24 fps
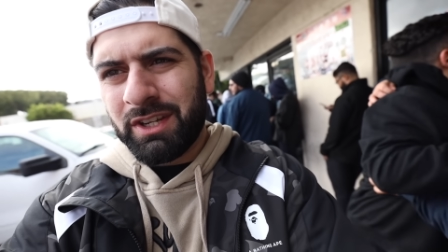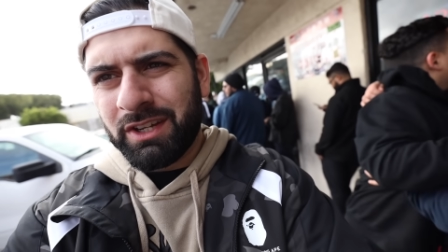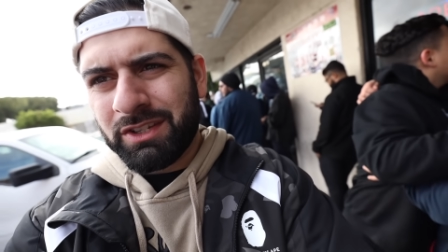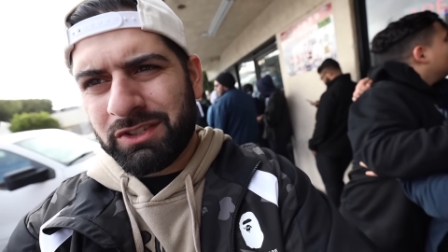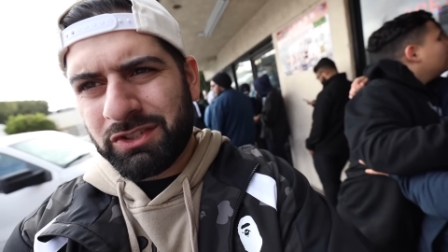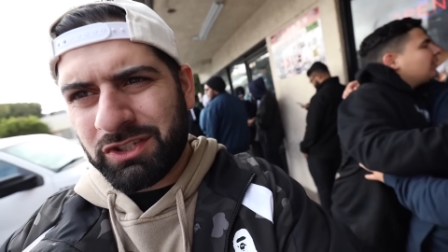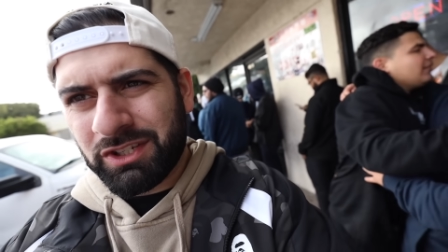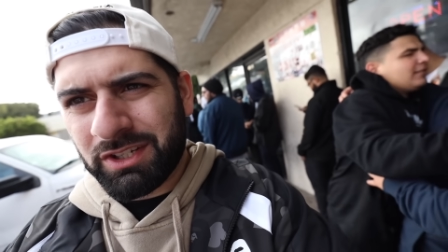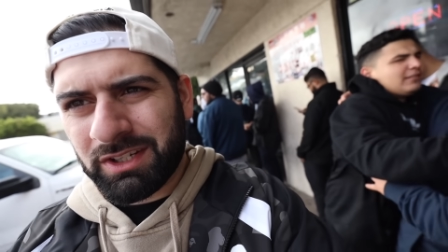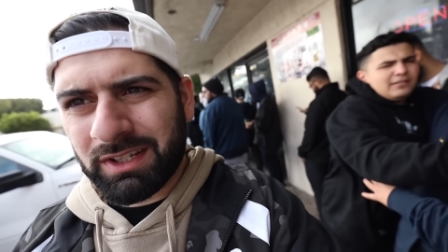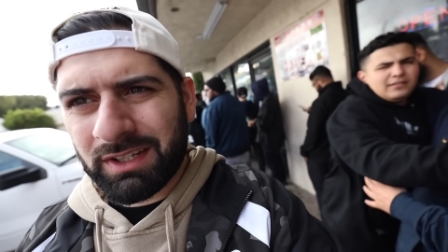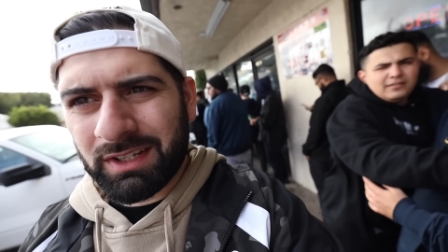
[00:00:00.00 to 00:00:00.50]

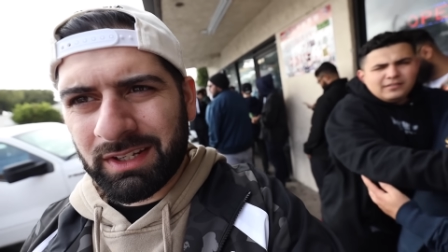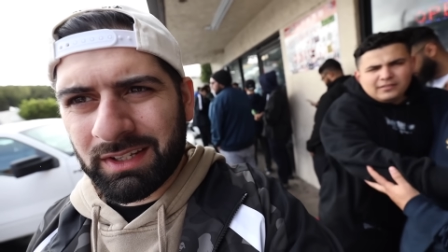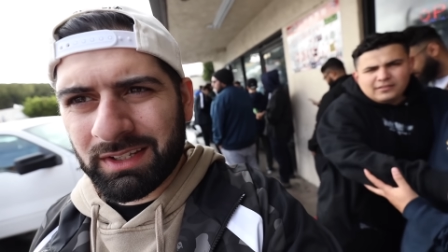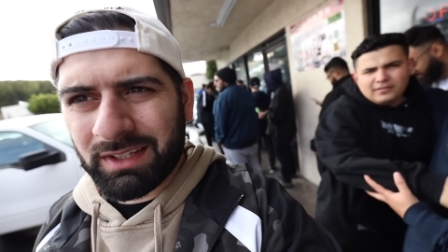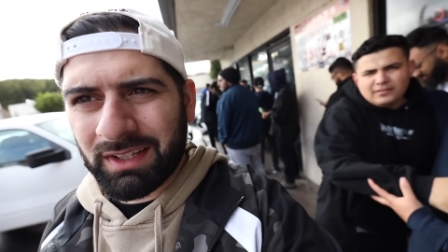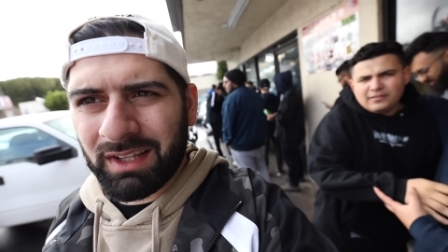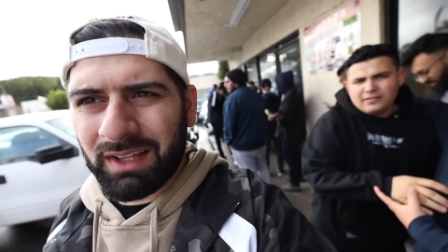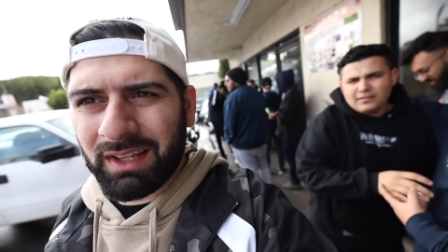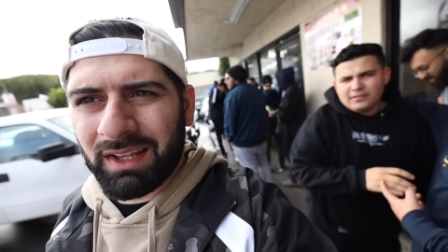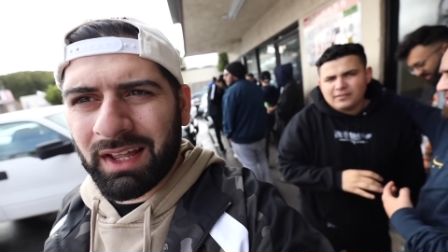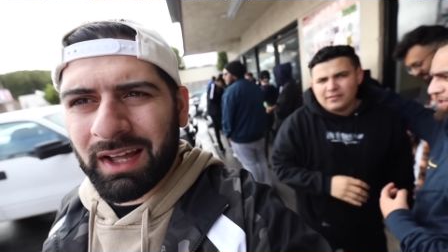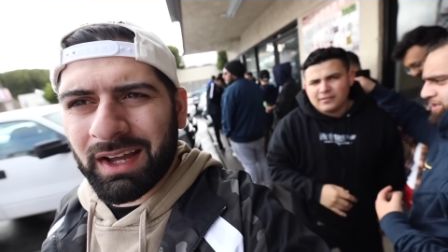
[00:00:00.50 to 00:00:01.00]
Hot Chicken
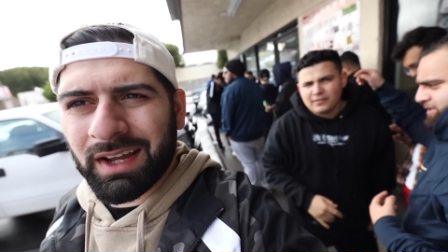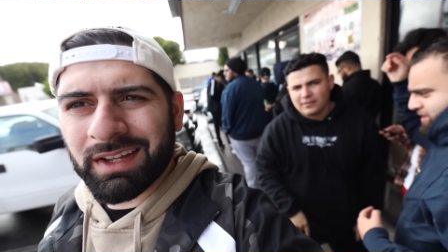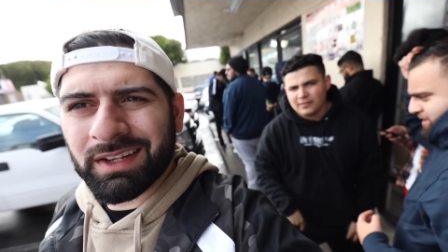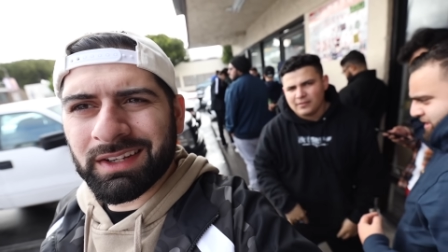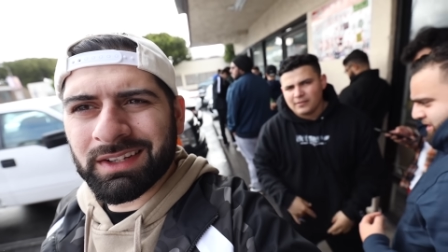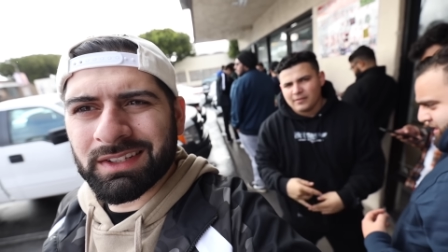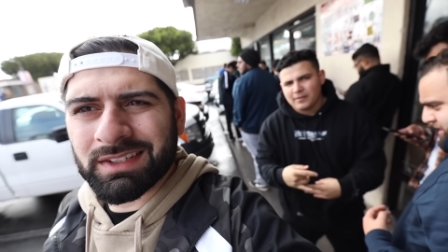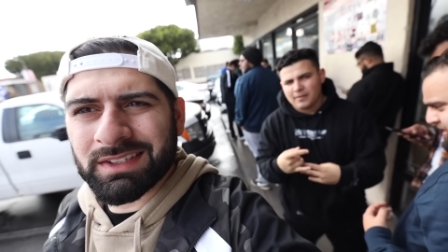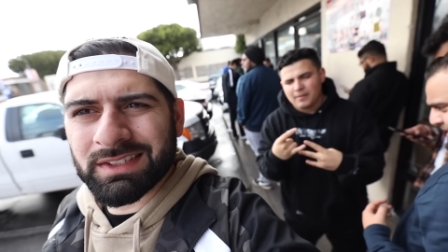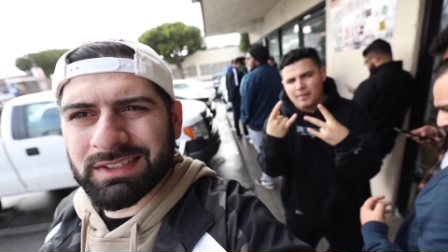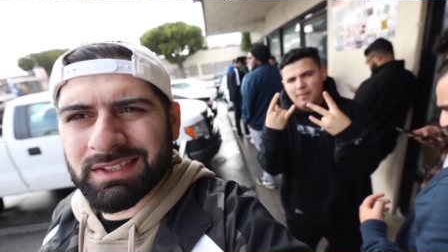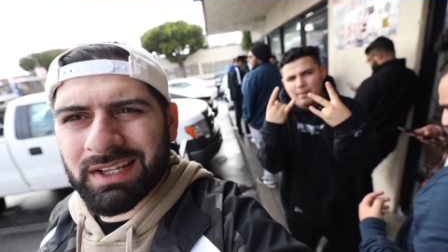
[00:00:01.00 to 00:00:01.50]
and the
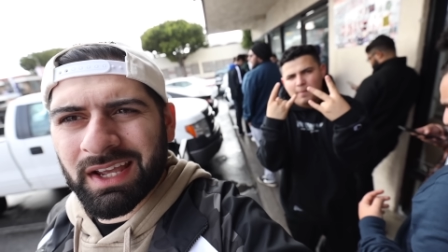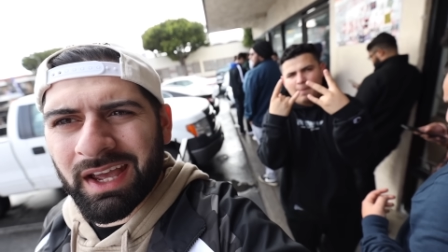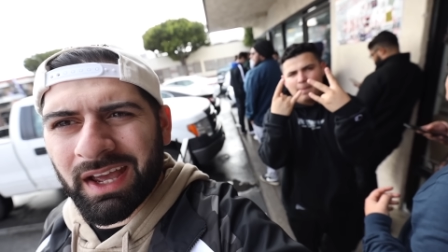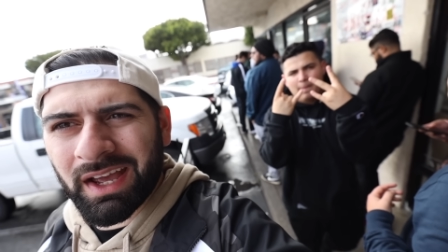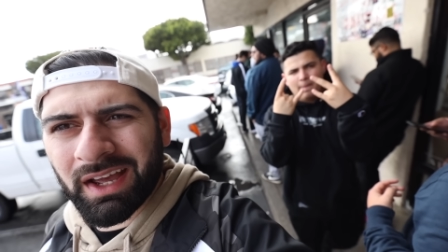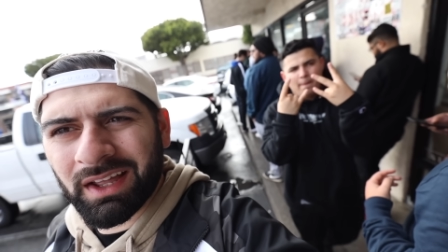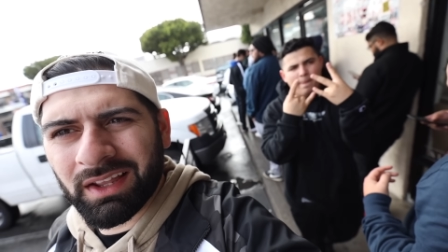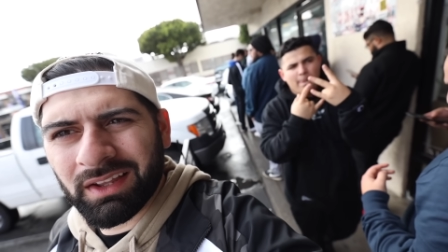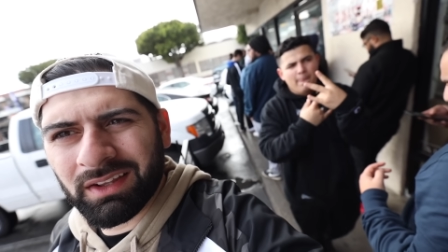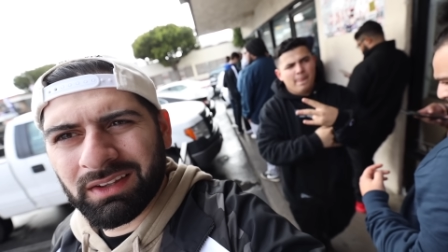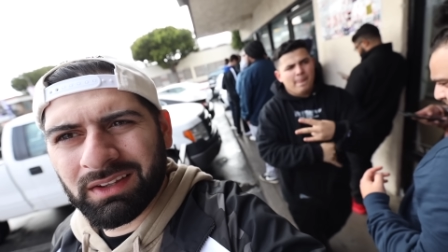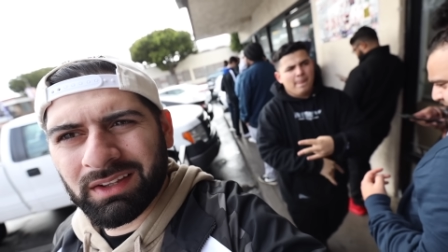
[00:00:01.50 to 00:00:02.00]
line is
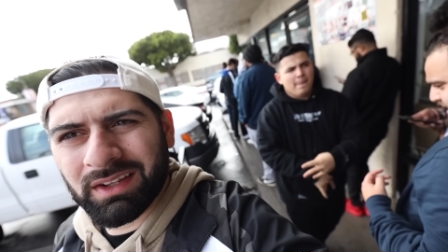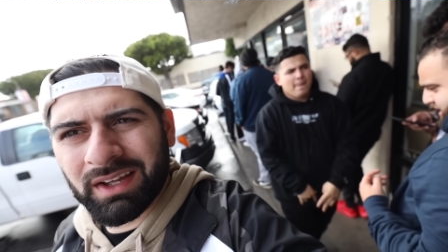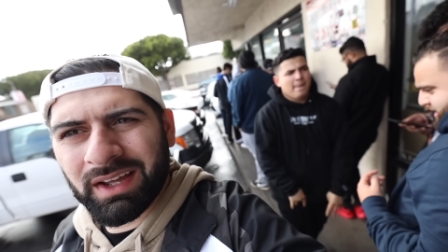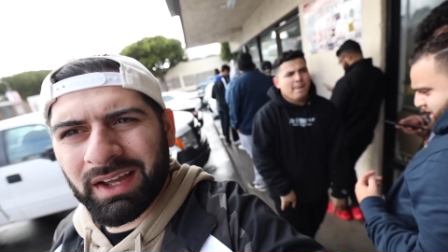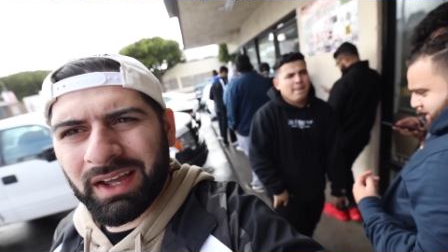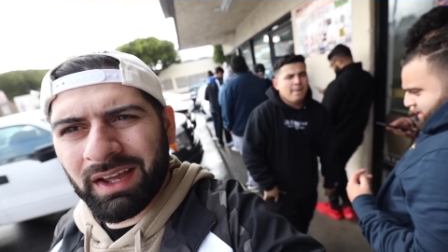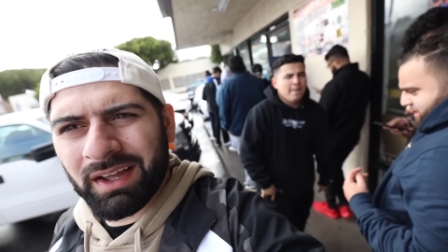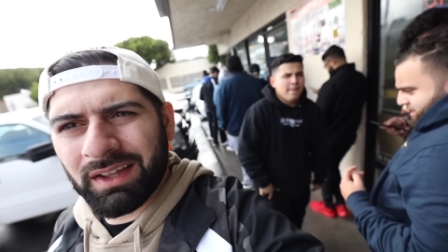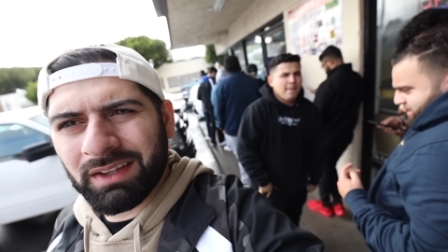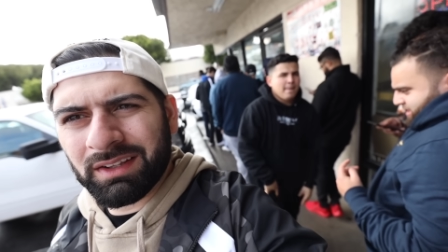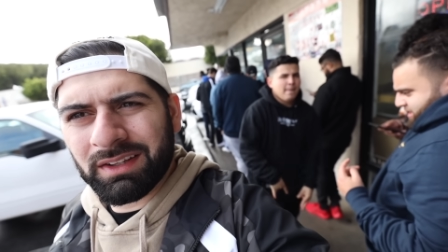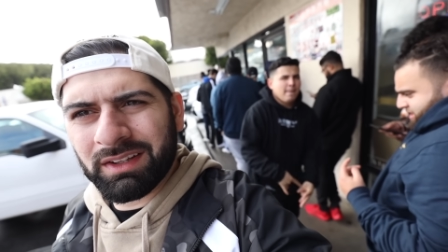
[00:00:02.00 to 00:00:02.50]
hella,
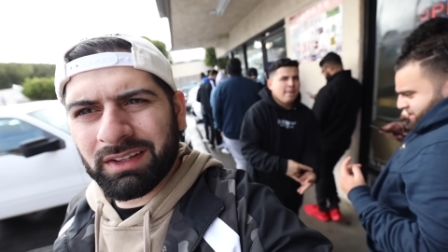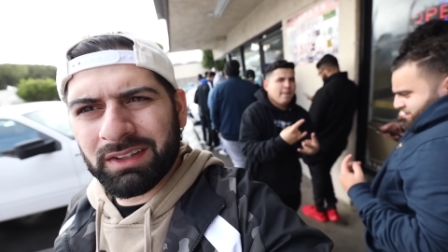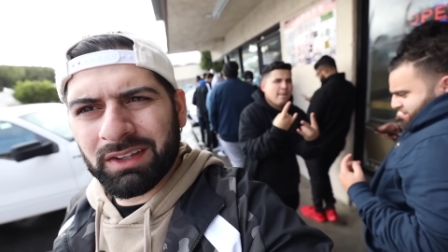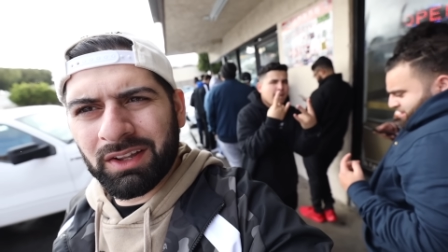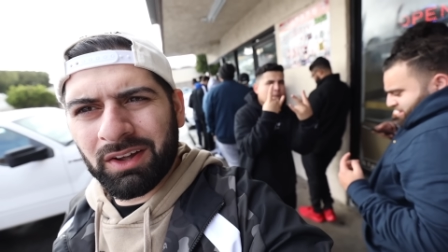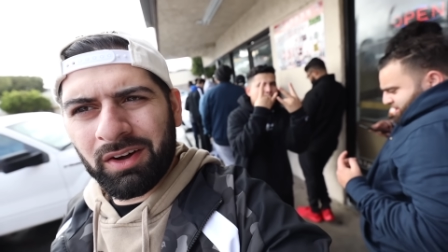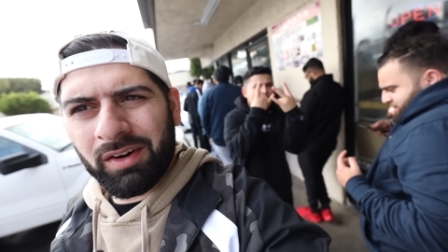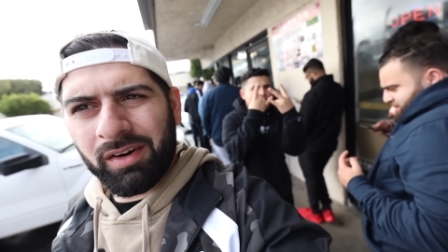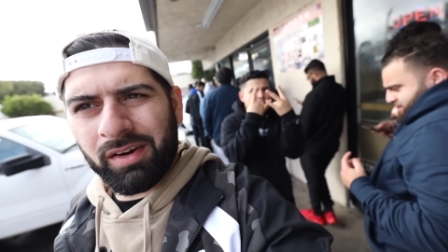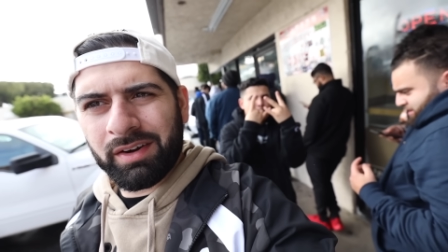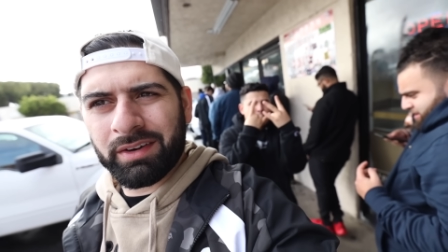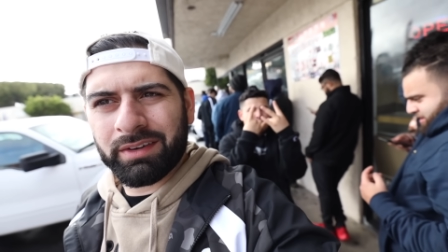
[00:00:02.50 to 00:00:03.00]
hella
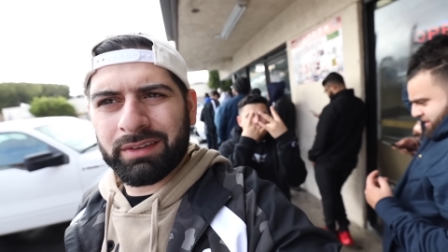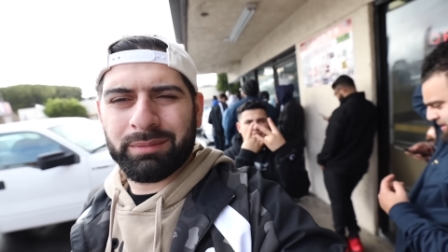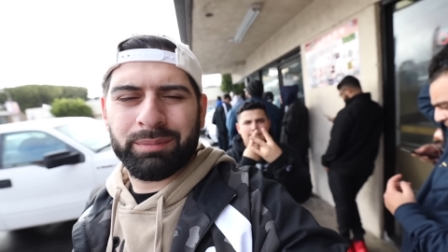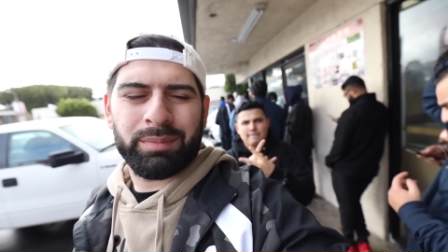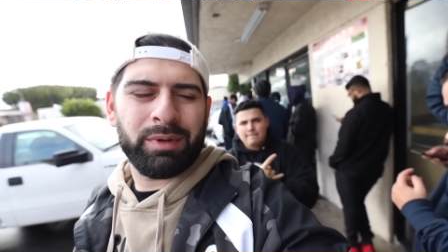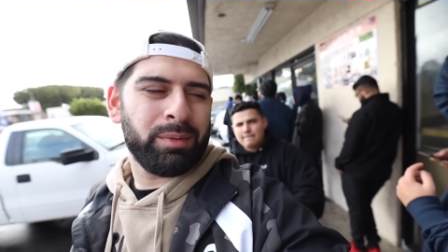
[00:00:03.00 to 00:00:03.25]
long.